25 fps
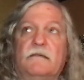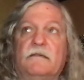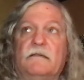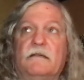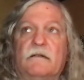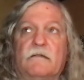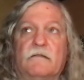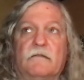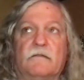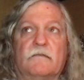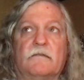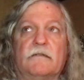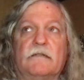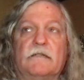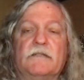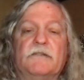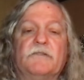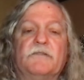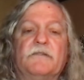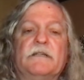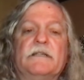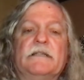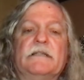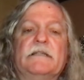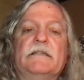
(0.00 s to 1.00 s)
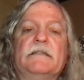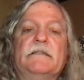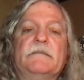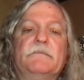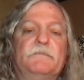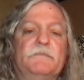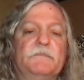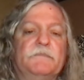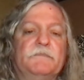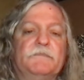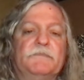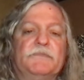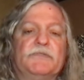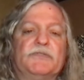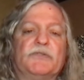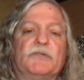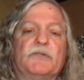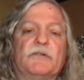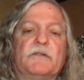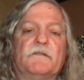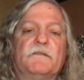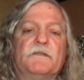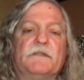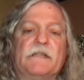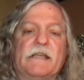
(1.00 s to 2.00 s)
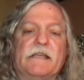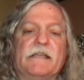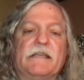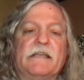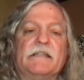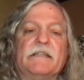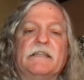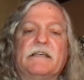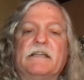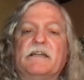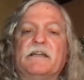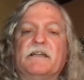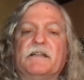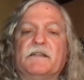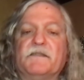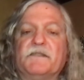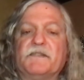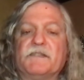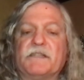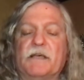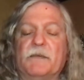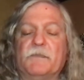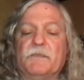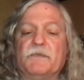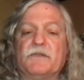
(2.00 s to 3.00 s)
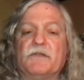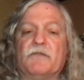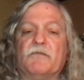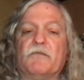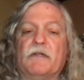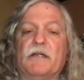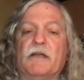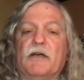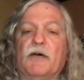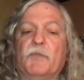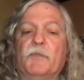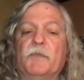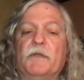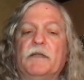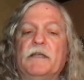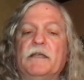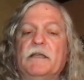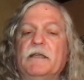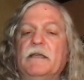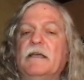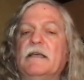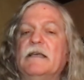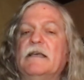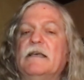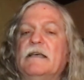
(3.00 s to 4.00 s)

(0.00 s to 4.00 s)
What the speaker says: country sort of taking tentative steps in reopening,